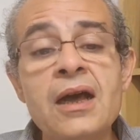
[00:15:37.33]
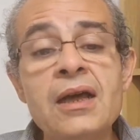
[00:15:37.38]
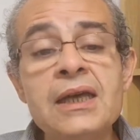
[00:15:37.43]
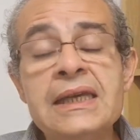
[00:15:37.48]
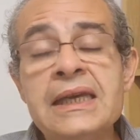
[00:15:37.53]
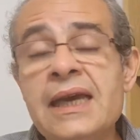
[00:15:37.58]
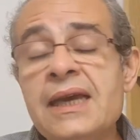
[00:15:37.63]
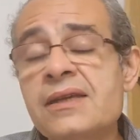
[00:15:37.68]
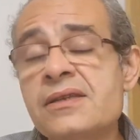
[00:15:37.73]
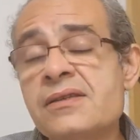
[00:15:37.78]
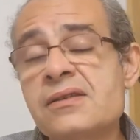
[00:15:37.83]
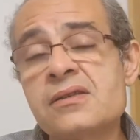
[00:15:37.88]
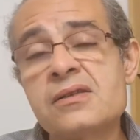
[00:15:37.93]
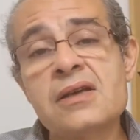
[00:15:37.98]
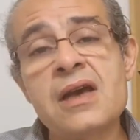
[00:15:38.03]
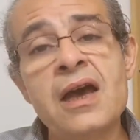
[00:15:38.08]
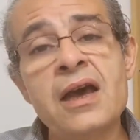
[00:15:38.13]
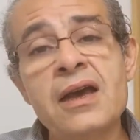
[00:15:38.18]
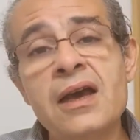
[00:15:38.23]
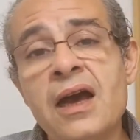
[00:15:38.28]
yes,
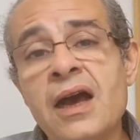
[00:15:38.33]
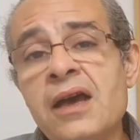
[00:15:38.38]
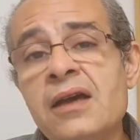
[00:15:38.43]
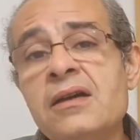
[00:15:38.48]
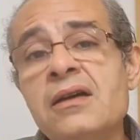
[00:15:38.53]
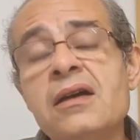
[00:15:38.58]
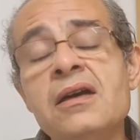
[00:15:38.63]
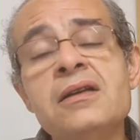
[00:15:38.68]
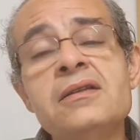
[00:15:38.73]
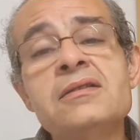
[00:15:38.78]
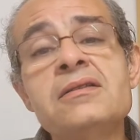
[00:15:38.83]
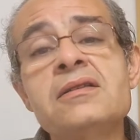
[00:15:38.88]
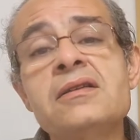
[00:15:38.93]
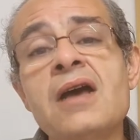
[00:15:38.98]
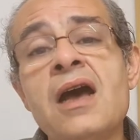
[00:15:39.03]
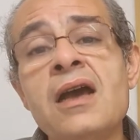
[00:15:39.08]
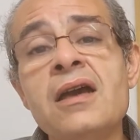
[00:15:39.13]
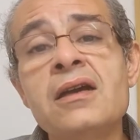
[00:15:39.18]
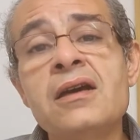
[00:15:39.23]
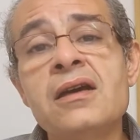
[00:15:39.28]
I
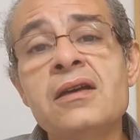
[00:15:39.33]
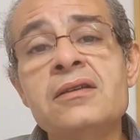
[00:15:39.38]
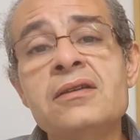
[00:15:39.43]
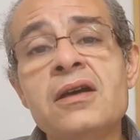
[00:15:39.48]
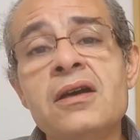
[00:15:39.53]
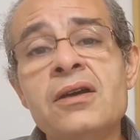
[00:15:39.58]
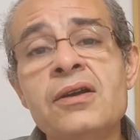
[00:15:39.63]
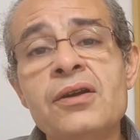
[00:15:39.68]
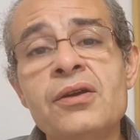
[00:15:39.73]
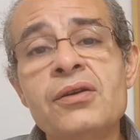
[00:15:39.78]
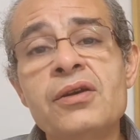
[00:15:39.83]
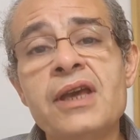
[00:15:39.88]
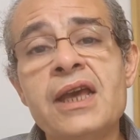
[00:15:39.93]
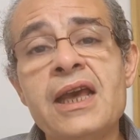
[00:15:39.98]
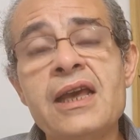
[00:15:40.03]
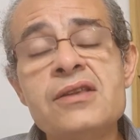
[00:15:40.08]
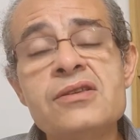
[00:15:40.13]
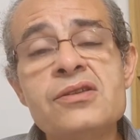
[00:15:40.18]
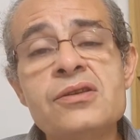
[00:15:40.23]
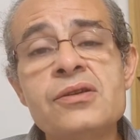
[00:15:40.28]
can't argue
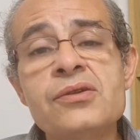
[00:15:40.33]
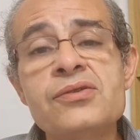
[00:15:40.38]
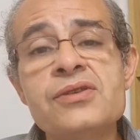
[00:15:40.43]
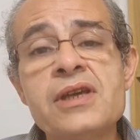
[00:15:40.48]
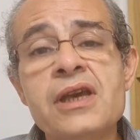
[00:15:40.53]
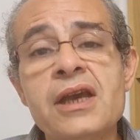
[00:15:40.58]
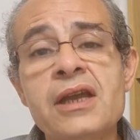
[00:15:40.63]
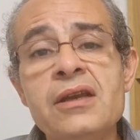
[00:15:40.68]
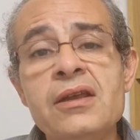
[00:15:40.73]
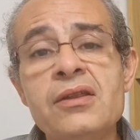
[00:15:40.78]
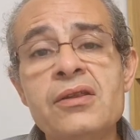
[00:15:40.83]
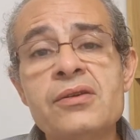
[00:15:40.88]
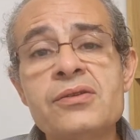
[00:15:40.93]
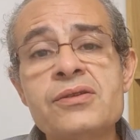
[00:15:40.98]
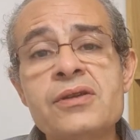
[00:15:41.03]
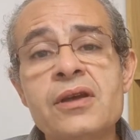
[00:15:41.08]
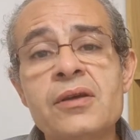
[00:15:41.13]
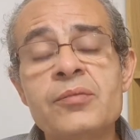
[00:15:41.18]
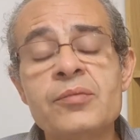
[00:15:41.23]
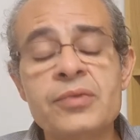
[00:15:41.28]
against using any of those
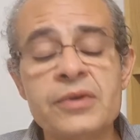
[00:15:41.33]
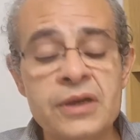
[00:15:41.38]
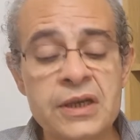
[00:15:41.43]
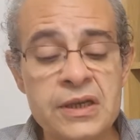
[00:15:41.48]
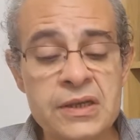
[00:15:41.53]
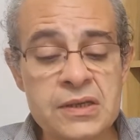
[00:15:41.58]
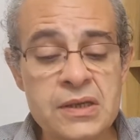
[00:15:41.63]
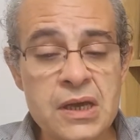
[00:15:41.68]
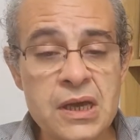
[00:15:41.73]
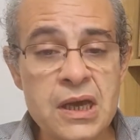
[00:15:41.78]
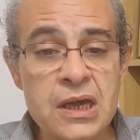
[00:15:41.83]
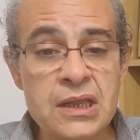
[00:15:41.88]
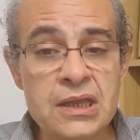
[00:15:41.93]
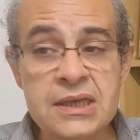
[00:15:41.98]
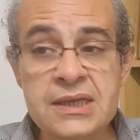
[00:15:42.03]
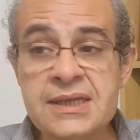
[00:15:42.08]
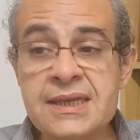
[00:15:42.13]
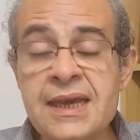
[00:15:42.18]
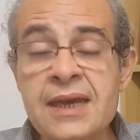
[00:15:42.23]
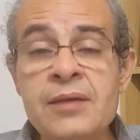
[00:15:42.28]
companies. The
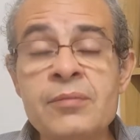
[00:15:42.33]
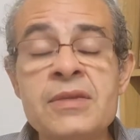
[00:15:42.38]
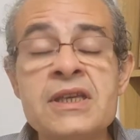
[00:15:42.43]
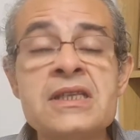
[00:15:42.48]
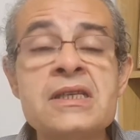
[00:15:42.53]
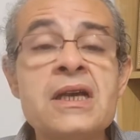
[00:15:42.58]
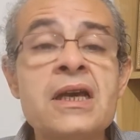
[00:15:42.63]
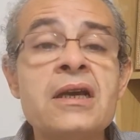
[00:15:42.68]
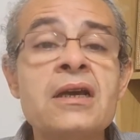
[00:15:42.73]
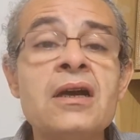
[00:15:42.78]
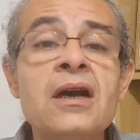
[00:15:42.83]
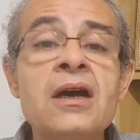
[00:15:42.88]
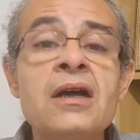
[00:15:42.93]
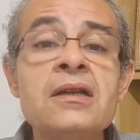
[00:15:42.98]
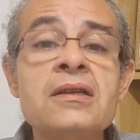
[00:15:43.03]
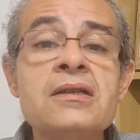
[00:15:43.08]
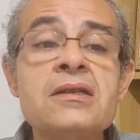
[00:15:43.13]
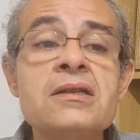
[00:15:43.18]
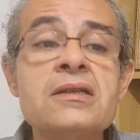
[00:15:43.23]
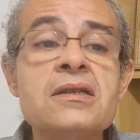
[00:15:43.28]
same as I
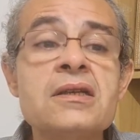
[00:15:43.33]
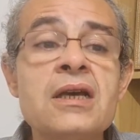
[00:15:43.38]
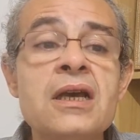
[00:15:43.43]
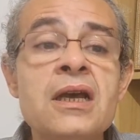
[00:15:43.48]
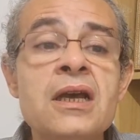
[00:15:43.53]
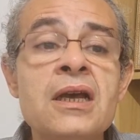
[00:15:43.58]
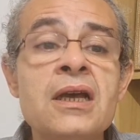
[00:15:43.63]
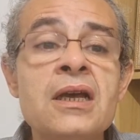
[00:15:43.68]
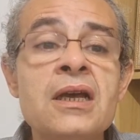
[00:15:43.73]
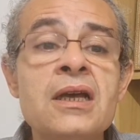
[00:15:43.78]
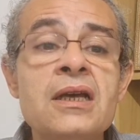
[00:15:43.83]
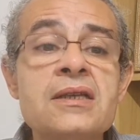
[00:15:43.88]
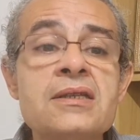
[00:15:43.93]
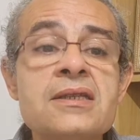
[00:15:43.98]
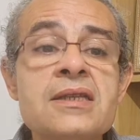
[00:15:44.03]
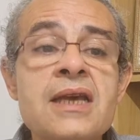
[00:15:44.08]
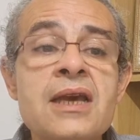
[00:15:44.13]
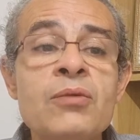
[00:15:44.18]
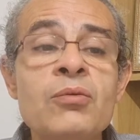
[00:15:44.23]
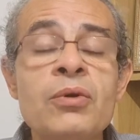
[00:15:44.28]
can't
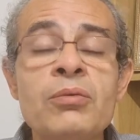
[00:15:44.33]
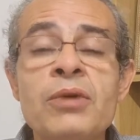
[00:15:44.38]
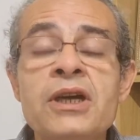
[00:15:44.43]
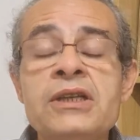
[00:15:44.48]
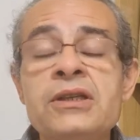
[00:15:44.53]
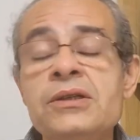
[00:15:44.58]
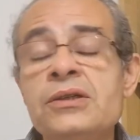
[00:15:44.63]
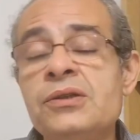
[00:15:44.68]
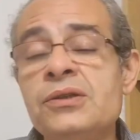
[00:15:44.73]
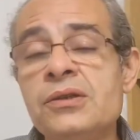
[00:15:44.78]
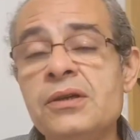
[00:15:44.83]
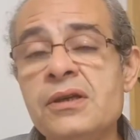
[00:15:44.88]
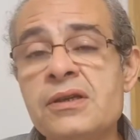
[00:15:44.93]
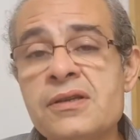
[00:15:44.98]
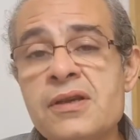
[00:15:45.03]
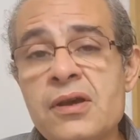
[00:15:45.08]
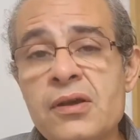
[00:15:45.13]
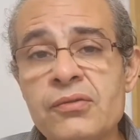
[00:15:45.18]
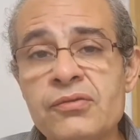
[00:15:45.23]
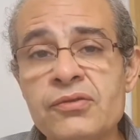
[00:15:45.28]
say, well, why don't you do it
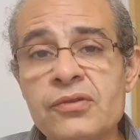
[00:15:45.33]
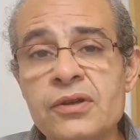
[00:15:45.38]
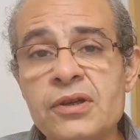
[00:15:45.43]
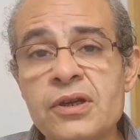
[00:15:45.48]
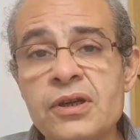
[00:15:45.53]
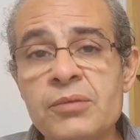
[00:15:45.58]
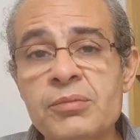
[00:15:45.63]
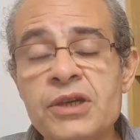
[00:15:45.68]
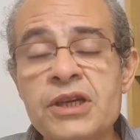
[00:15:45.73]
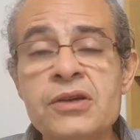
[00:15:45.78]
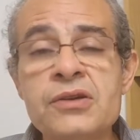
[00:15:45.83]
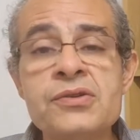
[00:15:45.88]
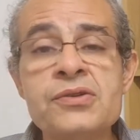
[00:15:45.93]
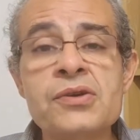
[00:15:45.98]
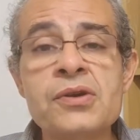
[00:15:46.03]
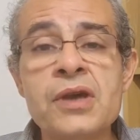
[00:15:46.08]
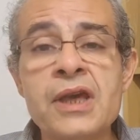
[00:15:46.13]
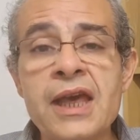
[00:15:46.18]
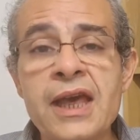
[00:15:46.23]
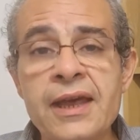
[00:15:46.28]
yourself? Because
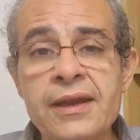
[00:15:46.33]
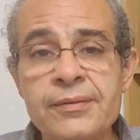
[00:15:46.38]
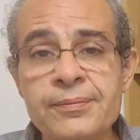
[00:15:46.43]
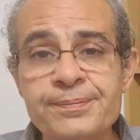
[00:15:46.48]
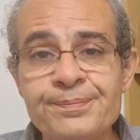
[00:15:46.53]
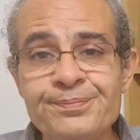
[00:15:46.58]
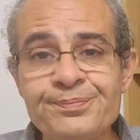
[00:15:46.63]
you can.